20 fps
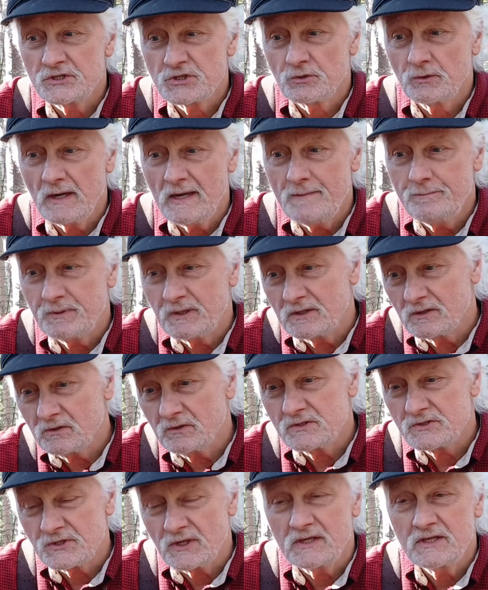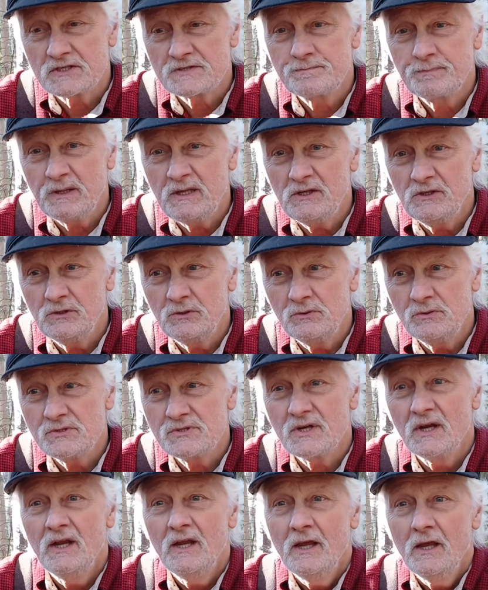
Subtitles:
scrape and it looks like it's being used.